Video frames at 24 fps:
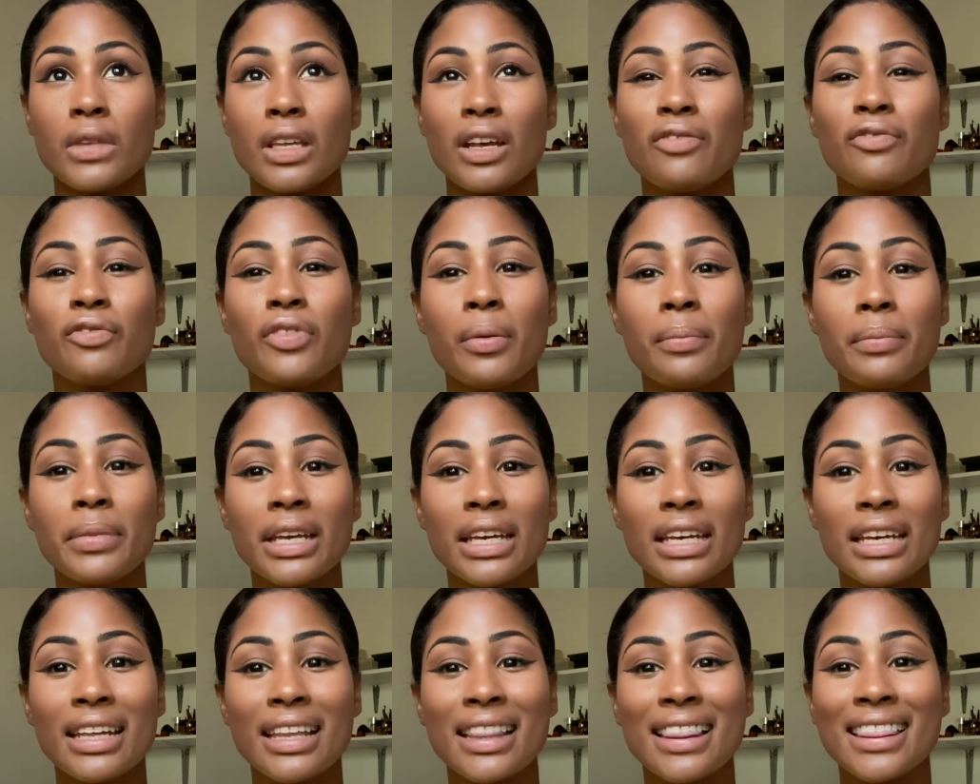For
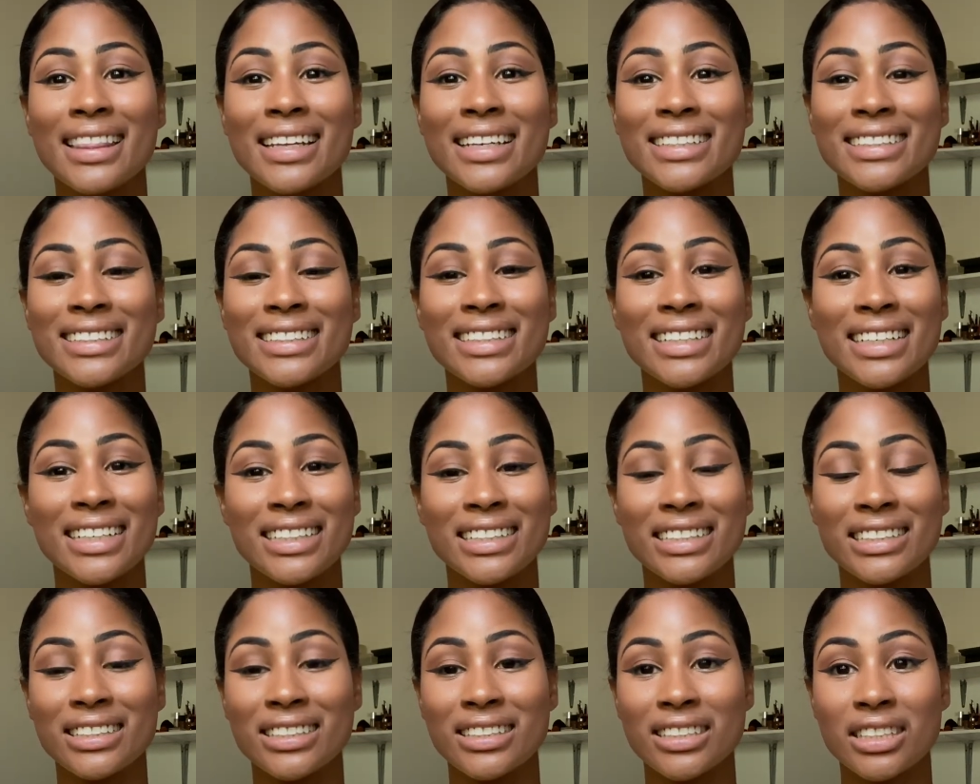me, this
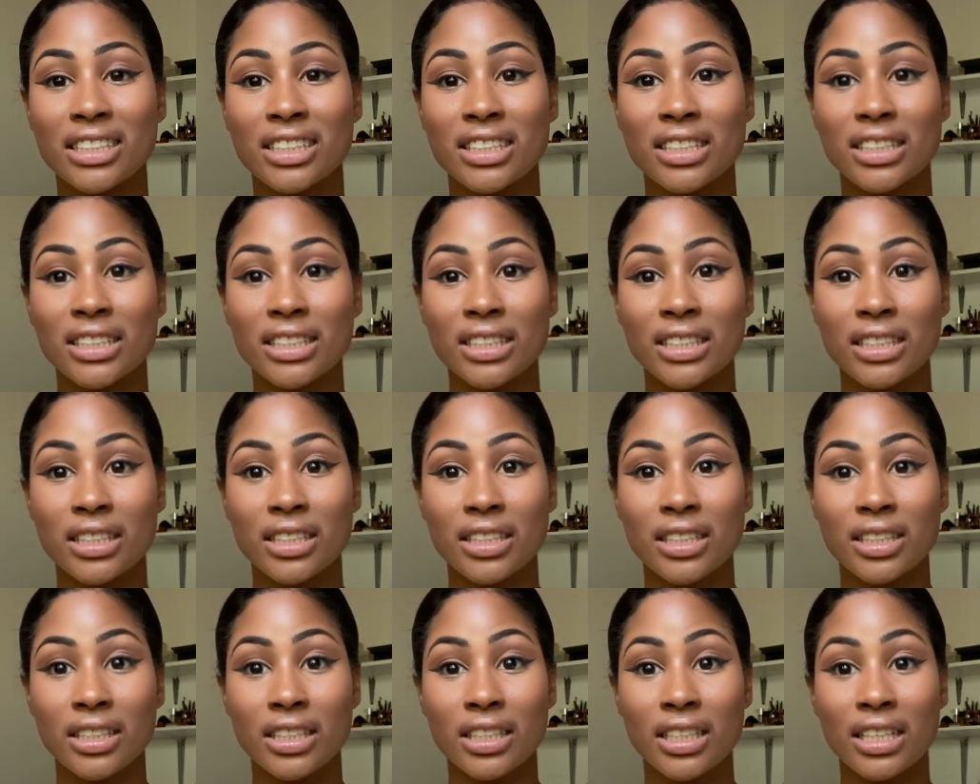is
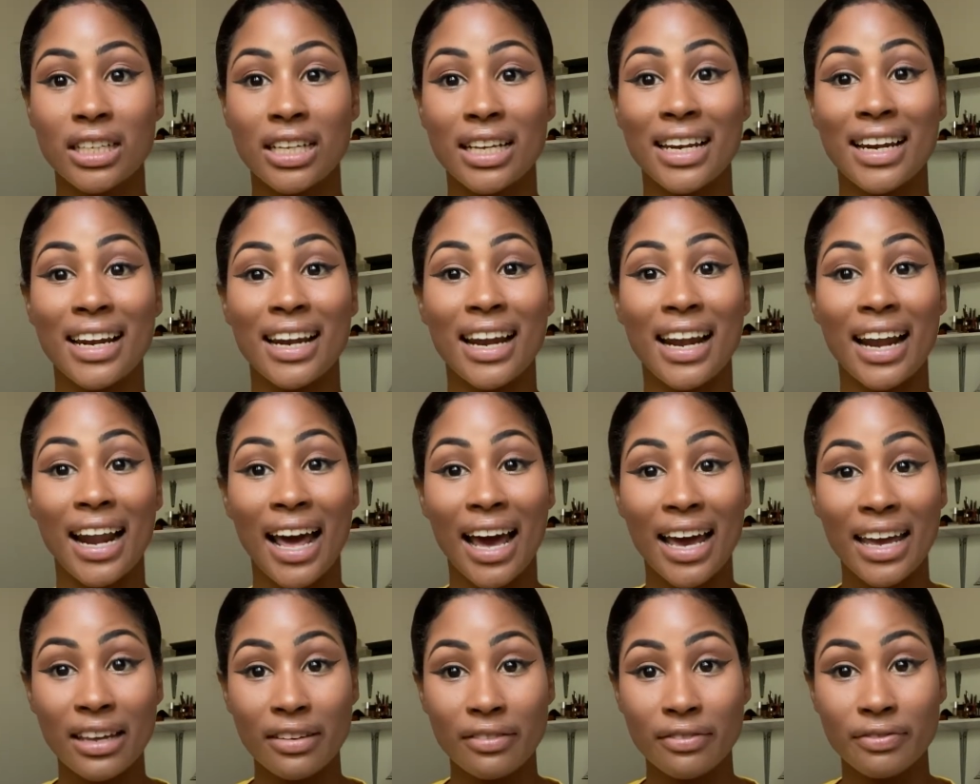
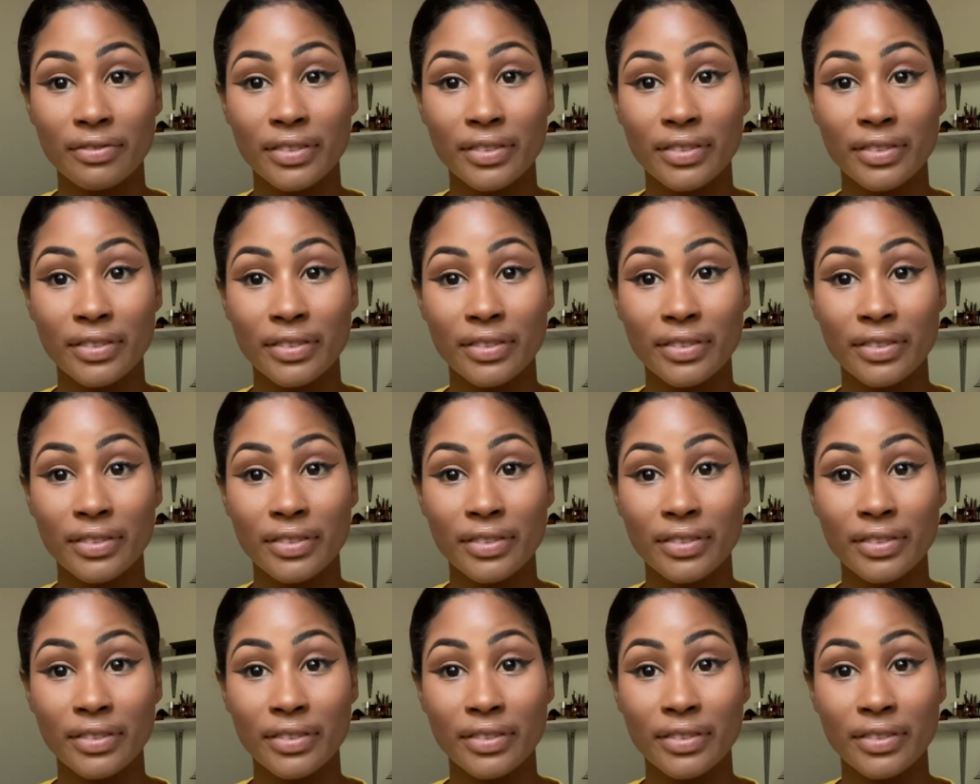life.